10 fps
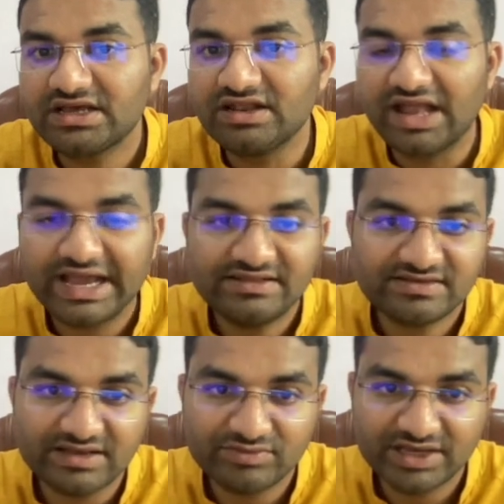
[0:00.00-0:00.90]
line
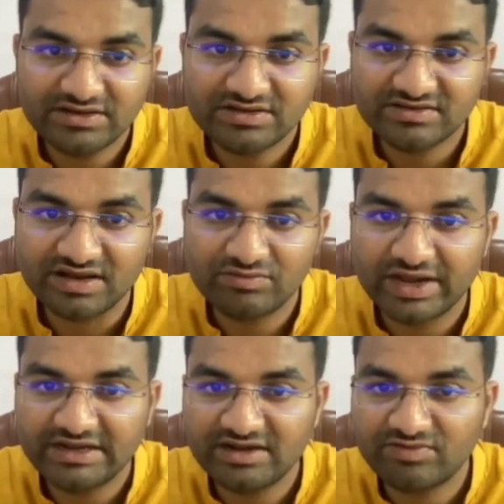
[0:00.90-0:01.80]
segment, sum
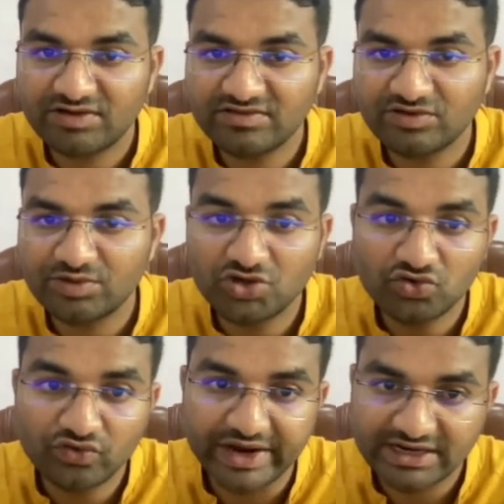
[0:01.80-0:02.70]
and difference of a
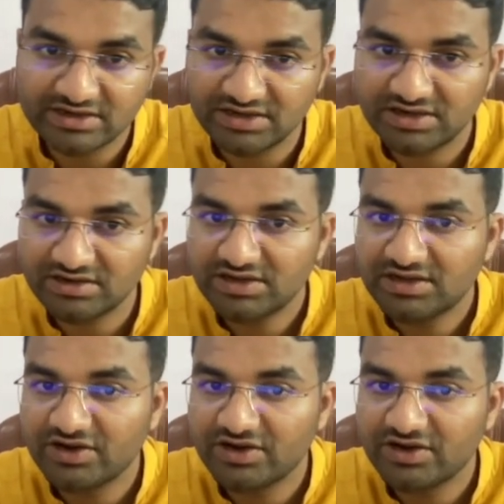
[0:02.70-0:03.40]
two vector.